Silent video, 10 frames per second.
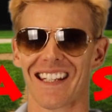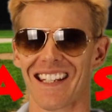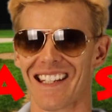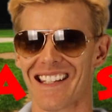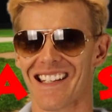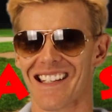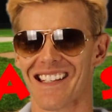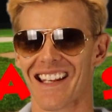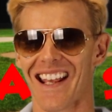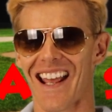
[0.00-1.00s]

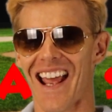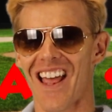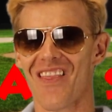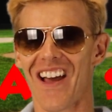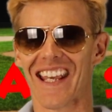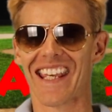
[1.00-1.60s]
is the